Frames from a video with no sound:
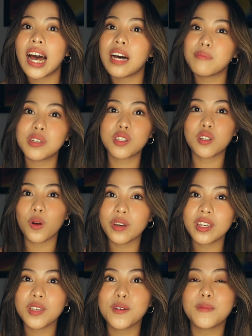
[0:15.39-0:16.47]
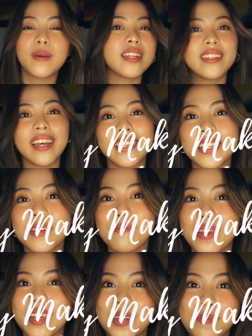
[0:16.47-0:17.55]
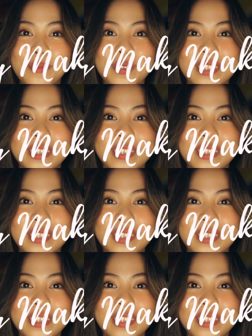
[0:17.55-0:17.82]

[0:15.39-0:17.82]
I'll be showing you my daily makeup